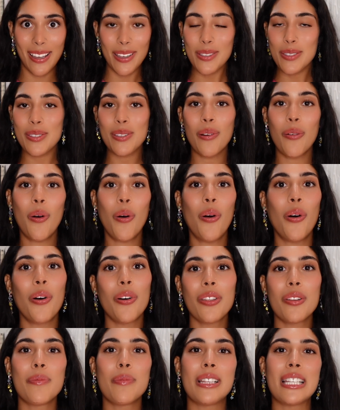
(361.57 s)
So all
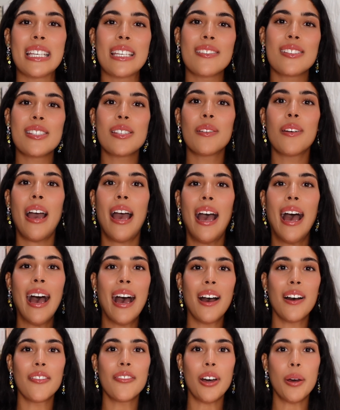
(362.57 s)
the beliefs you
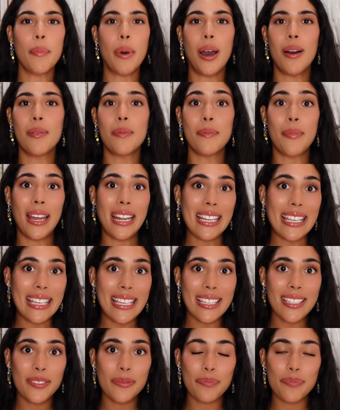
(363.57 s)
have about
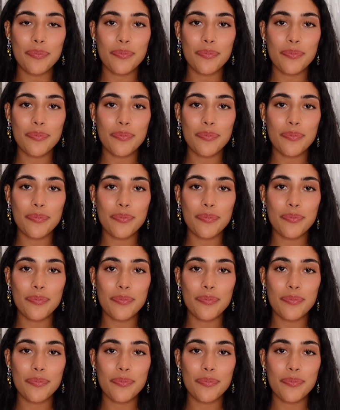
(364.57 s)
money,